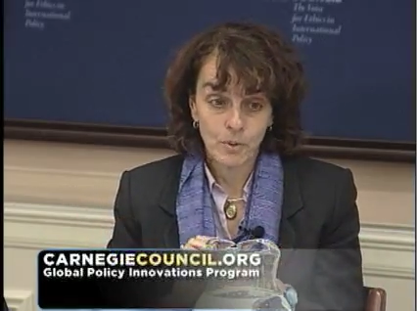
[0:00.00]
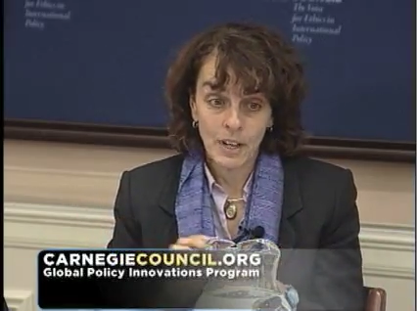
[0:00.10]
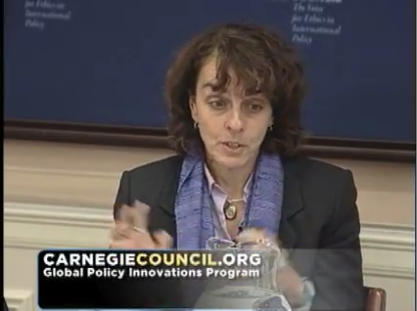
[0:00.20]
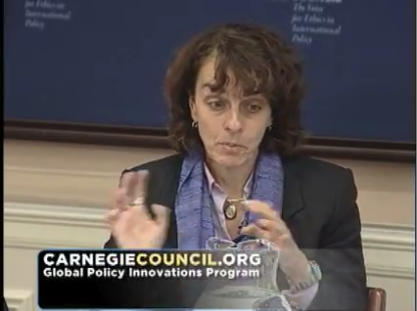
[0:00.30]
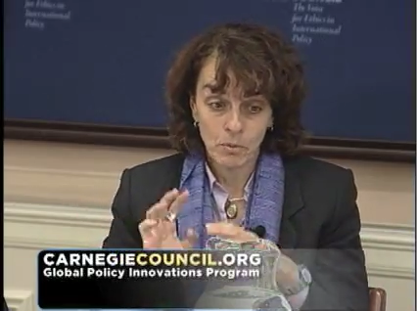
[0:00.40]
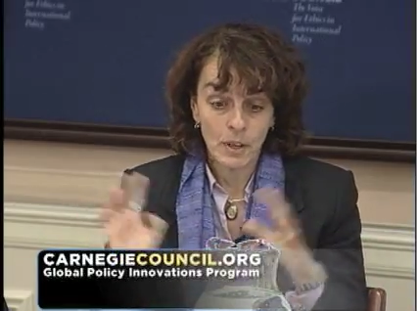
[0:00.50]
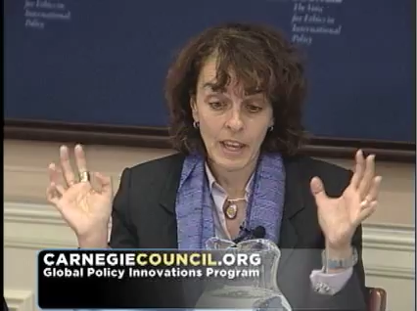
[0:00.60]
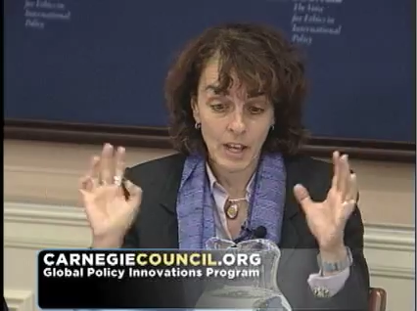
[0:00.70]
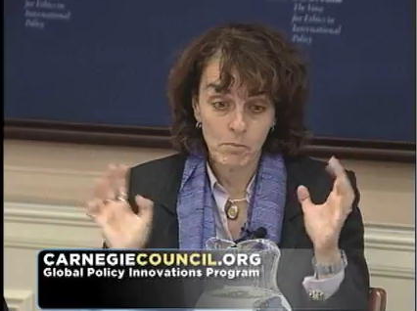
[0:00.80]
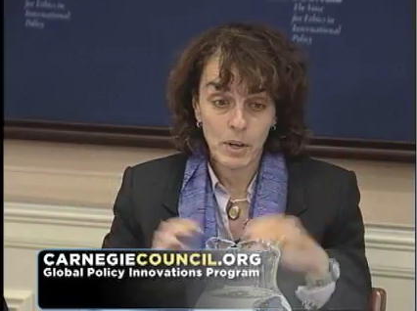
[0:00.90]
US, but we
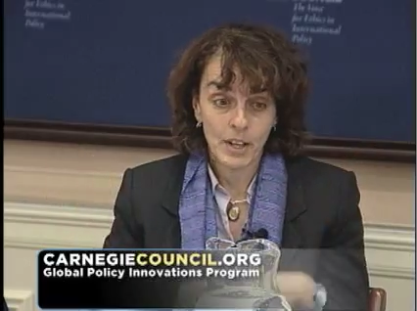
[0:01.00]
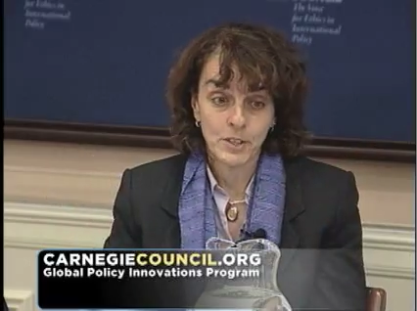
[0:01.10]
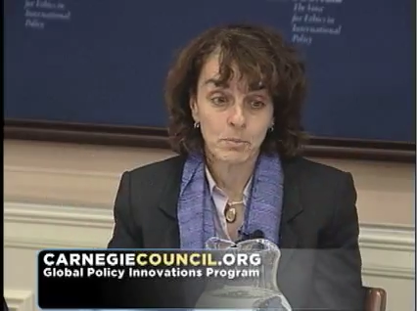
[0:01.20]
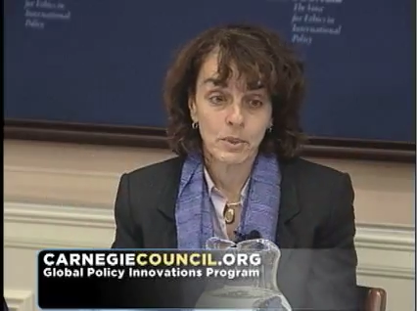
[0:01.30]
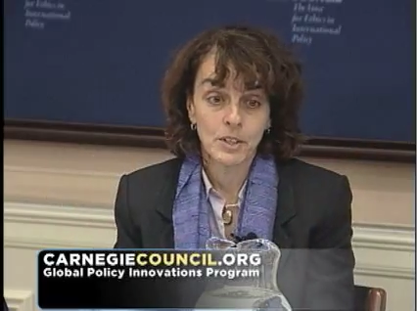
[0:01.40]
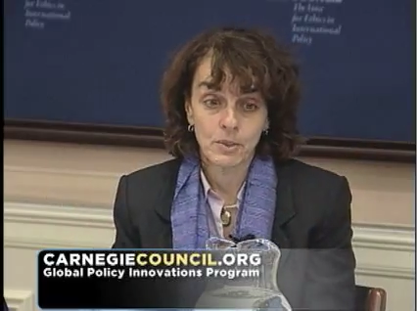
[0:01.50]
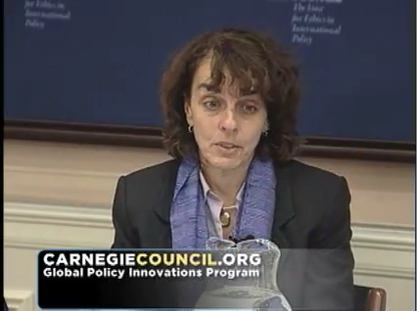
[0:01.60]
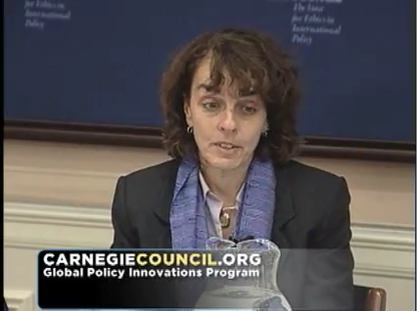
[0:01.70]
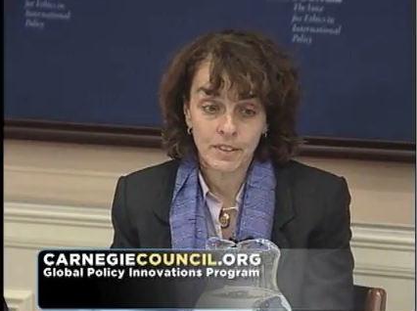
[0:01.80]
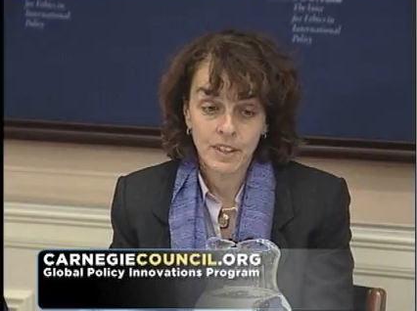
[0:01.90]
can't possibly do
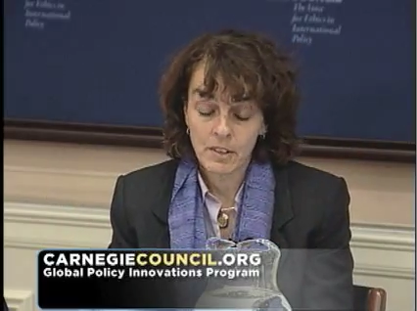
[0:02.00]
it